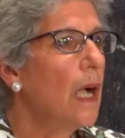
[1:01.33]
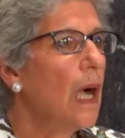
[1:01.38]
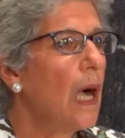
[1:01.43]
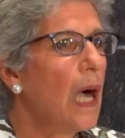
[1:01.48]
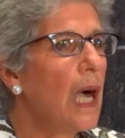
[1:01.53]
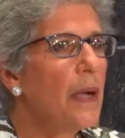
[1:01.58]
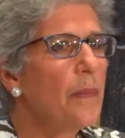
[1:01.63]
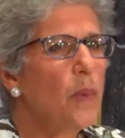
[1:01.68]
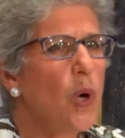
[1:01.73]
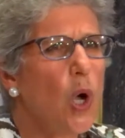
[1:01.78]

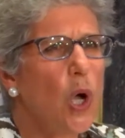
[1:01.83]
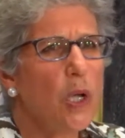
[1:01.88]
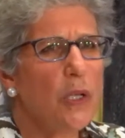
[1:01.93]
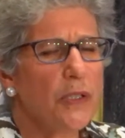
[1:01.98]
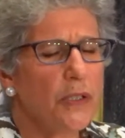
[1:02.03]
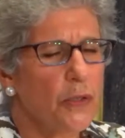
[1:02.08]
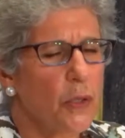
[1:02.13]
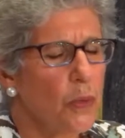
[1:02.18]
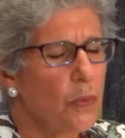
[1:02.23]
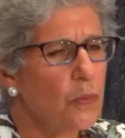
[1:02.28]
I'm
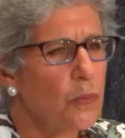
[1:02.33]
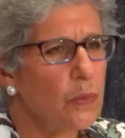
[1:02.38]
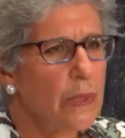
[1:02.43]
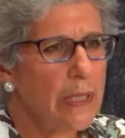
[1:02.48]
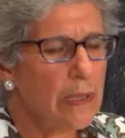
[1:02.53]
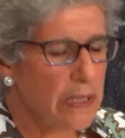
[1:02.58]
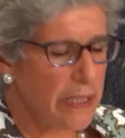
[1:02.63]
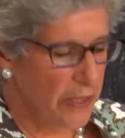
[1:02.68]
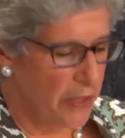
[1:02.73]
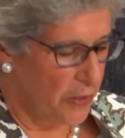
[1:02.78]
also
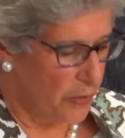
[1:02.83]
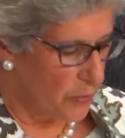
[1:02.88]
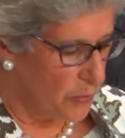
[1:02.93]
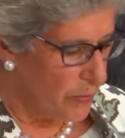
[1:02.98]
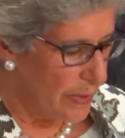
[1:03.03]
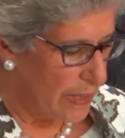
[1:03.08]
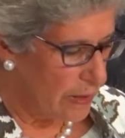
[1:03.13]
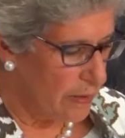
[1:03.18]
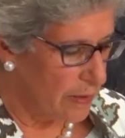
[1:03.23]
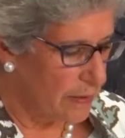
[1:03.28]
really
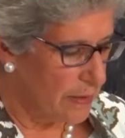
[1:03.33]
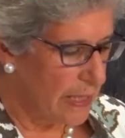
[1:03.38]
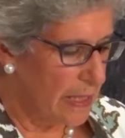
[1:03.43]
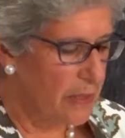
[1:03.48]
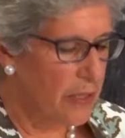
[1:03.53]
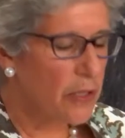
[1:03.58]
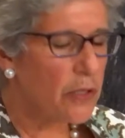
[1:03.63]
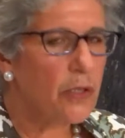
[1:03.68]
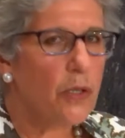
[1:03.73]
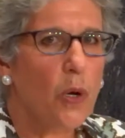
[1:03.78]
thrilled
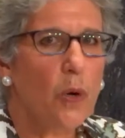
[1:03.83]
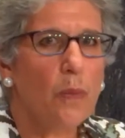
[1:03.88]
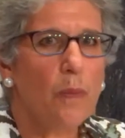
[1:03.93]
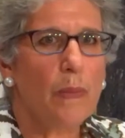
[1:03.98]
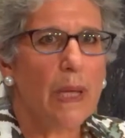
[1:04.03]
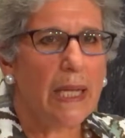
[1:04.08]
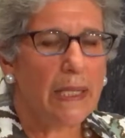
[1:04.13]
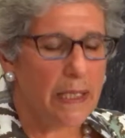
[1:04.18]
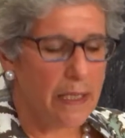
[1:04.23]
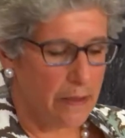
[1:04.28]
that so
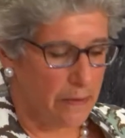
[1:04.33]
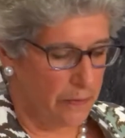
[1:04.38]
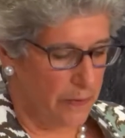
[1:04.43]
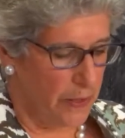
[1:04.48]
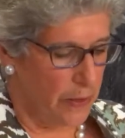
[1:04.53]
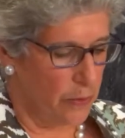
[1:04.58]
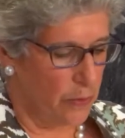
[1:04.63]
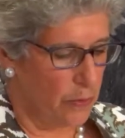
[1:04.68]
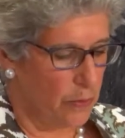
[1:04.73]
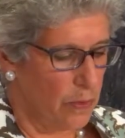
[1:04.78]
many of
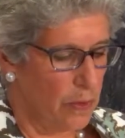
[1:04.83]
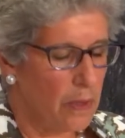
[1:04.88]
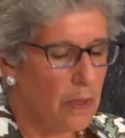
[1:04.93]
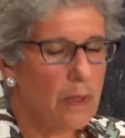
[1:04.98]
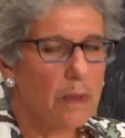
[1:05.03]
you,